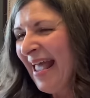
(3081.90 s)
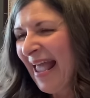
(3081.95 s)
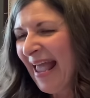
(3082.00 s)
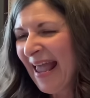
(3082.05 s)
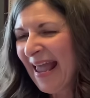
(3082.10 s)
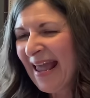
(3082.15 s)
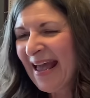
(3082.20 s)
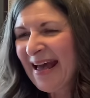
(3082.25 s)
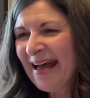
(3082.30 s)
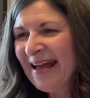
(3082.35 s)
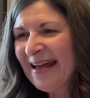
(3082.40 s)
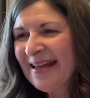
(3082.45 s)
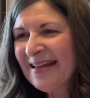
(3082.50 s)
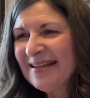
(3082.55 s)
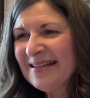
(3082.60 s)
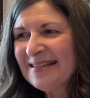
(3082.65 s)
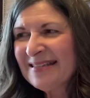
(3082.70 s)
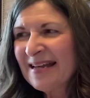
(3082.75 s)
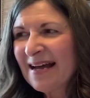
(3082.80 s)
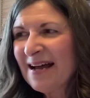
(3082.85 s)

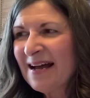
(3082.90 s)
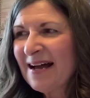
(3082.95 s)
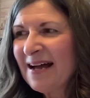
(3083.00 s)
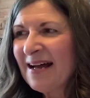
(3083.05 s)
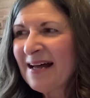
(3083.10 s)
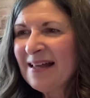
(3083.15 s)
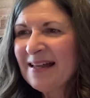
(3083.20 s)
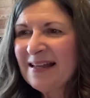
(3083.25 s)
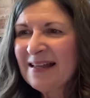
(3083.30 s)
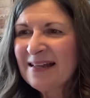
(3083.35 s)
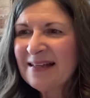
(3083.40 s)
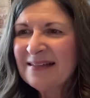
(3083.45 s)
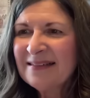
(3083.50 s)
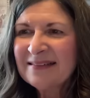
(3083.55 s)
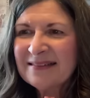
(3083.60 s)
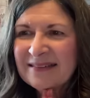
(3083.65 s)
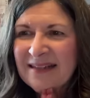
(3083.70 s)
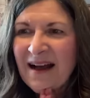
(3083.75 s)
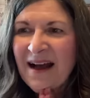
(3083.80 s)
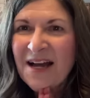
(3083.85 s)
And
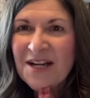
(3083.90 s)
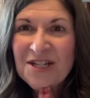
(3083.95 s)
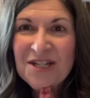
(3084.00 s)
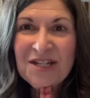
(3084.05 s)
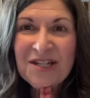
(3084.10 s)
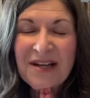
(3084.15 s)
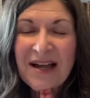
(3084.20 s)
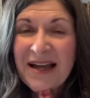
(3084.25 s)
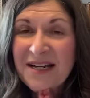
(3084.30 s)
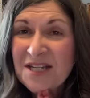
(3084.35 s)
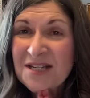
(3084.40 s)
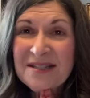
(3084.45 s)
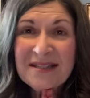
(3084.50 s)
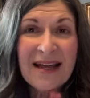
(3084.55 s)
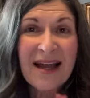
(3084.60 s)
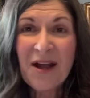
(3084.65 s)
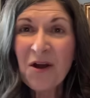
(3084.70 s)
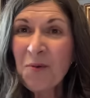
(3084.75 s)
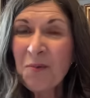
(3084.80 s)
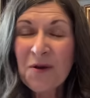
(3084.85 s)
uh, gosh, I just,
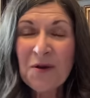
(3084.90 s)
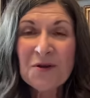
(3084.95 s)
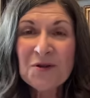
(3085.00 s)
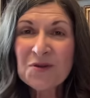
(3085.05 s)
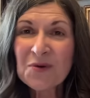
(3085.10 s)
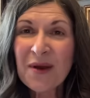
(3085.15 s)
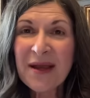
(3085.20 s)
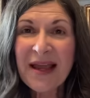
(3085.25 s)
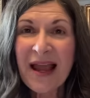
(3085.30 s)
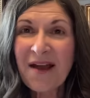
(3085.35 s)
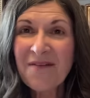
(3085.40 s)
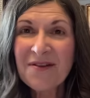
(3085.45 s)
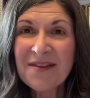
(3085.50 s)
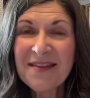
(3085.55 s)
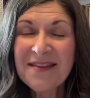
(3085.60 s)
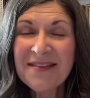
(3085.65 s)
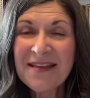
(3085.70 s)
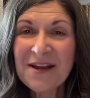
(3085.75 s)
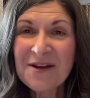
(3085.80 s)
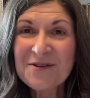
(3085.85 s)
I hope you're enjoying
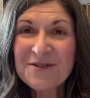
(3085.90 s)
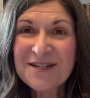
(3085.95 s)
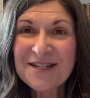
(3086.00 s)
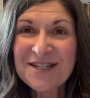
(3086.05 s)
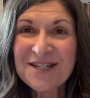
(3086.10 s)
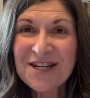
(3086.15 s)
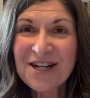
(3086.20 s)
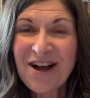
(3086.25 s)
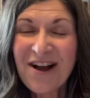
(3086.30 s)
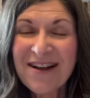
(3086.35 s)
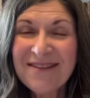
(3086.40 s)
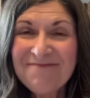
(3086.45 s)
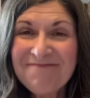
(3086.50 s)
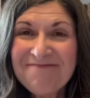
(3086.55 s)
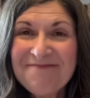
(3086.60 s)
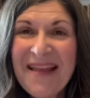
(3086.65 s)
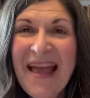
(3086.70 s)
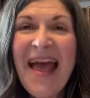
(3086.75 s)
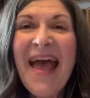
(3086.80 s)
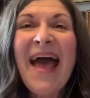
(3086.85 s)
everything that you're stitching on.
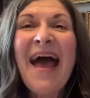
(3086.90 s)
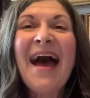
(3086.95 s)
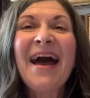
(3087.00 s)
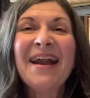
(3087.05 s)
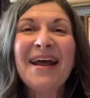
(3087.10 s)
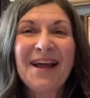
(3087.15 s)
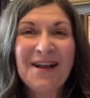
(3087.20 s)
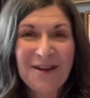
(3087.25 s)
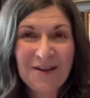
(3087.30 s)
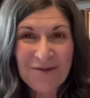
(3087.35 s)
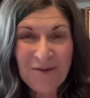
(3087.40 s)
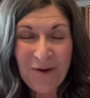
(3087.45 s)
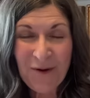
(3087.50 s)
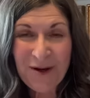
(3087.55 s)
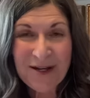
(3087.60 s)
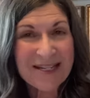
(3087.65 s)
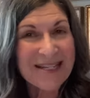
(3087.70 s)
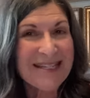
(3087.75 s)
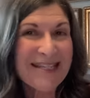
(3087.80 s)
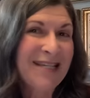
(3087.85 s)
And I look
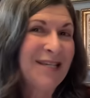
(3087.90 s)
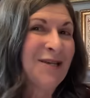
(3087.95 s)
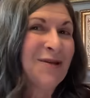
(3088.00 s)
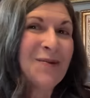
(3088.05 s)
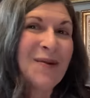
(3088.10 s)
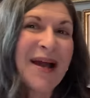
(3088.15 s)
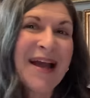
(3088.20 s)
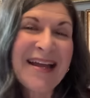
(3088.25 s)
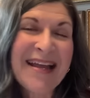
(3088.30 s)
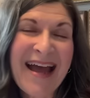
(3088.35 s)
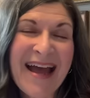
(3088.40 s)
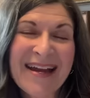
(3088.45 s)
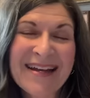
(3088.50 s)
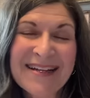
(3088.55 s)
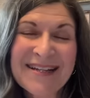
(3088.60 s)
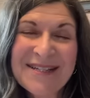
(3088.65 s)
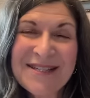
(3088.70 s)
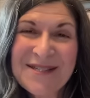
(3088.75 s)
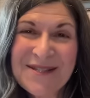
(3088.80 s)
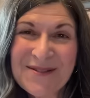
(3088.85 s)
forward to seeing you
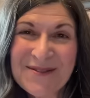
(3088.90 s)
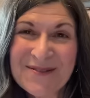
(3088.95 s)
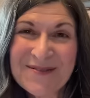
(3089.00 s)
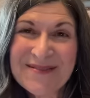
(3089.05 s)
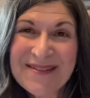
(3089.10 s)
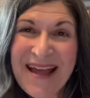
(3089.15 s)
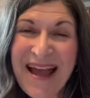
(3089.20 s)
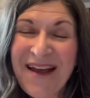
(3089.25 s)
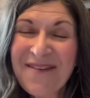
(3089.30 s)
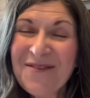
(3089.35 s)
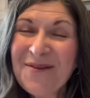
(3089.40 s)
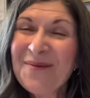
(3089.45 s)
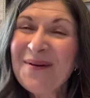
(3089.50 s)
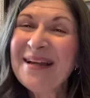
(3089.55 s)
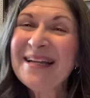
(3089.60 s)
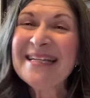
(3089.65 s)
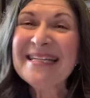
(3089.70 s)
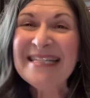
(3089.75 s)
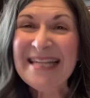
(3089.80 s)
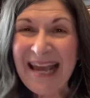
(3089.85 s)
again soon.
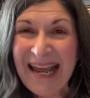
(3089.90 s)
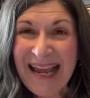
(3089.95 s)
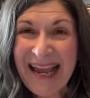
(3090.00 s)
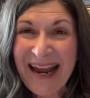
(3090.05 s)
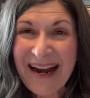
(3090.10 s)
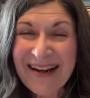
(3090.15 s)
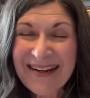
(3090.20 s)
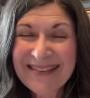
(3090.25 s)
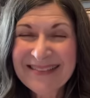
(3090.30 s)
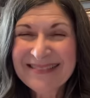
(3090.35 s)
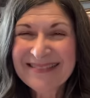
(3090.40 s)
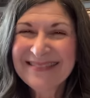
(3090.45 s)
Everyone, take care.